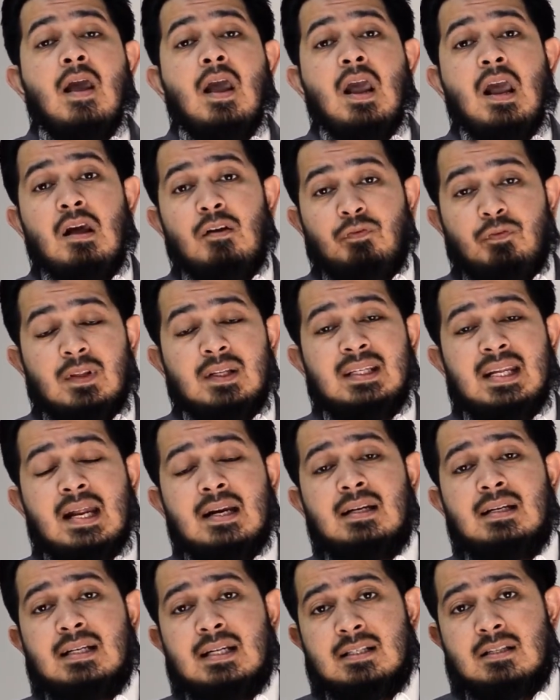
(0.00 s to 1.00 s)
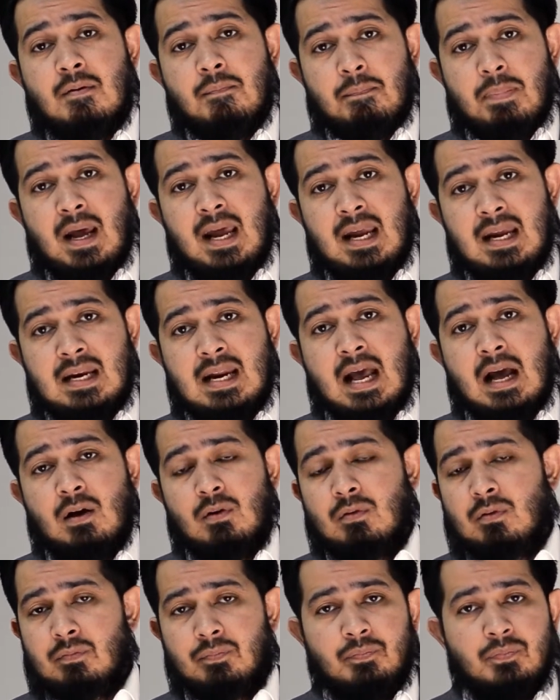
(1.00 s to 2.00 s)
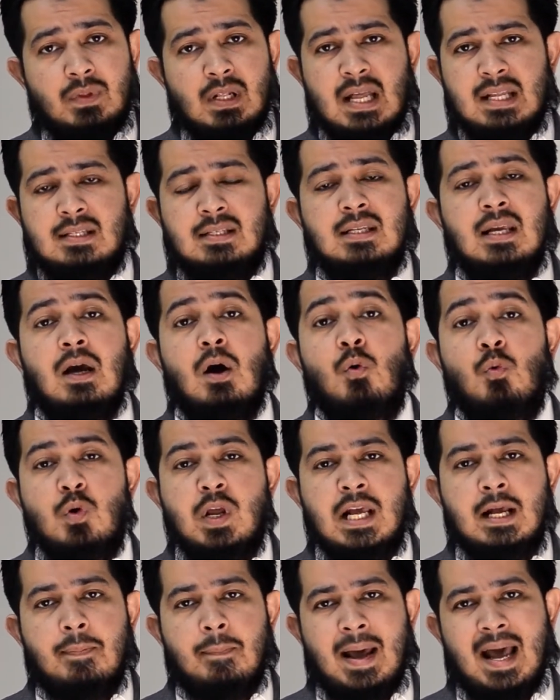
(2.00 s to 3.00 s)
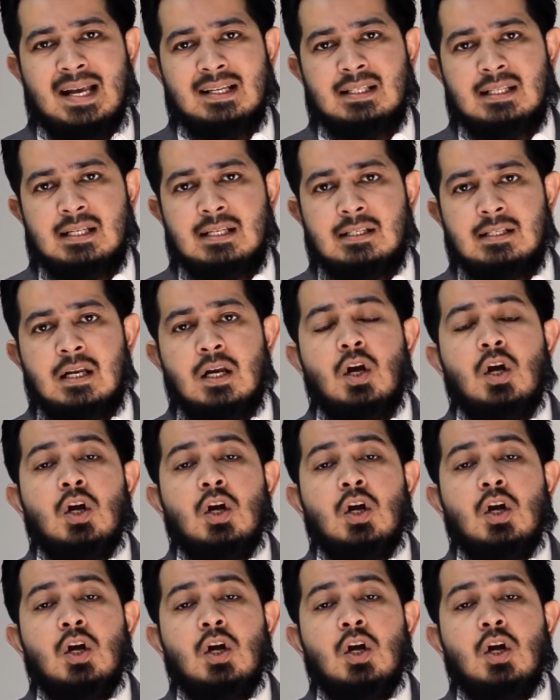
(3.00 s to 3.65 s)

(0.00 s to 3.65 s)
If the tenant doesn't pay now, let's say a week passes,